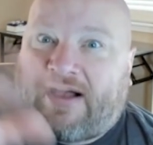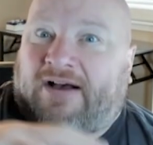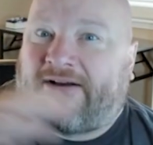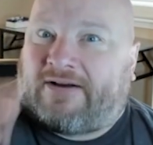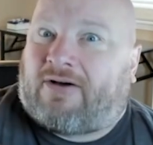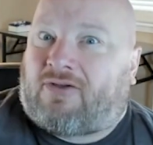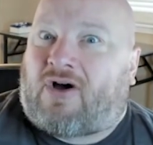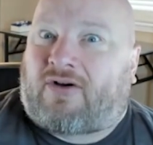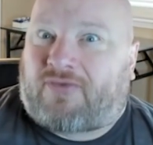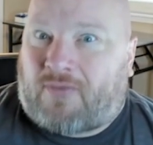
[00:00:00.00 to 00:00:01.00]

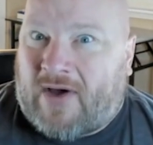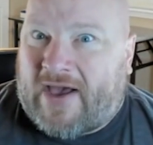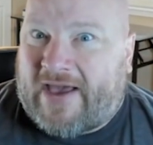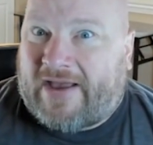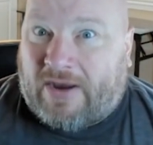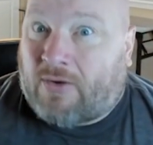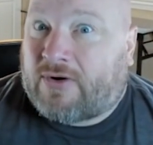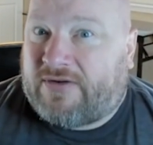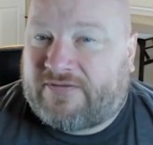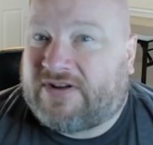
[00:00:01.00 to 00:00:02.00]
along the way, or
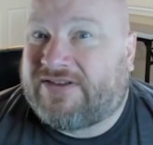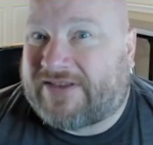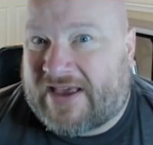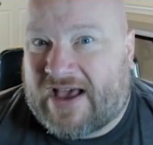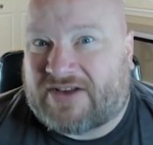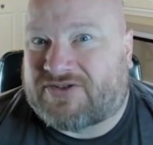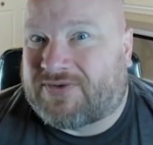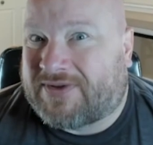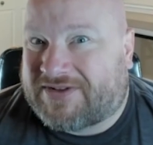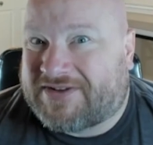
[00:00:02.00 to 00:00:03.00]
even in the
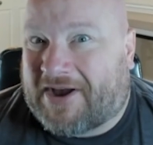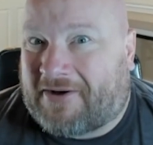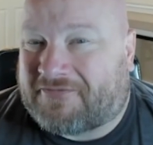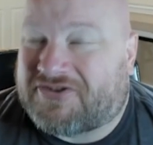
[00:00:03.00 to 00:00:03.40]
castle itself.